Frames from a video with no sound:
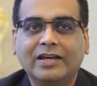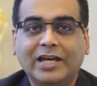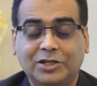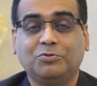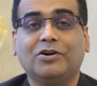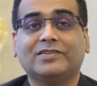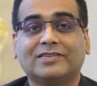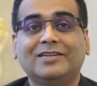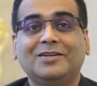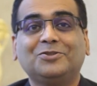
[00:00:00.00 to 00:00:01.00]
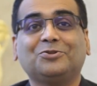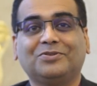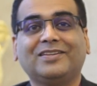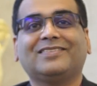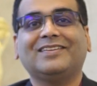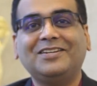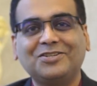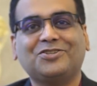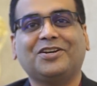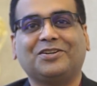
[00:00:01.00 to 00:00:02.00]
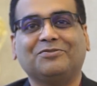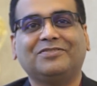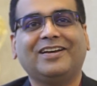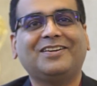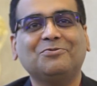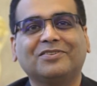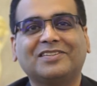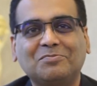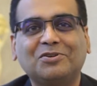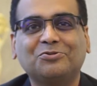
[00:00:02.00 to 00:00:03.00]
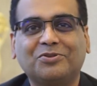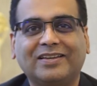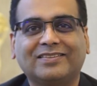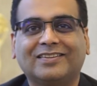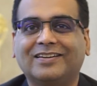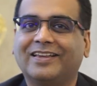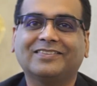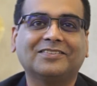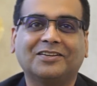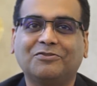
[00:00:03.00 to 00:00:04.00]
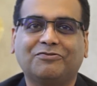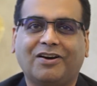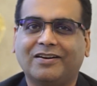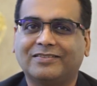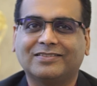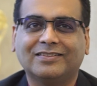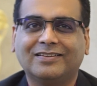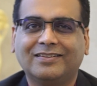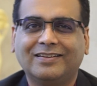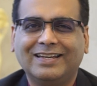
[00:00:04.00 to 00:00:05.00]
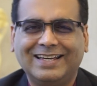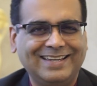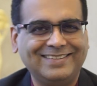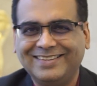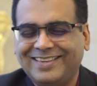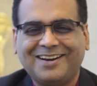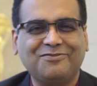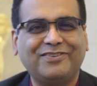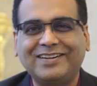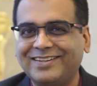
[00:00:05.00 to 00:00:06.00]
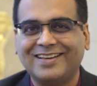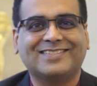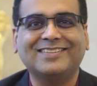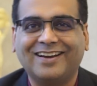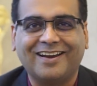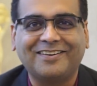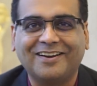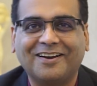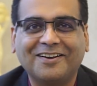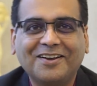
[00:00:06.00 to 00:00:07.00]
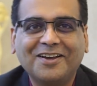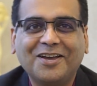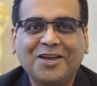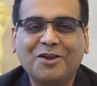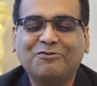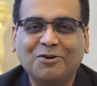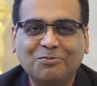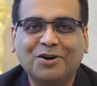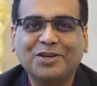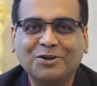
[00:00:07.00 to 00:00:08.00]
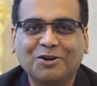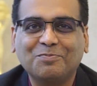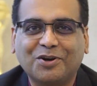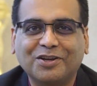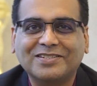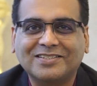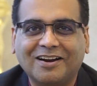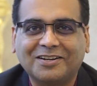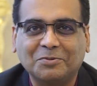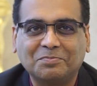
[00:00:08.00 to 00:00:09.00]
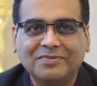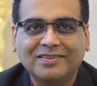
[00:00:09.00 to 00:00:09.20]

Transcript: It was through this initiative that he was able to raise the necessary funds. Isn't that a fantastic idea if you're working on a product startup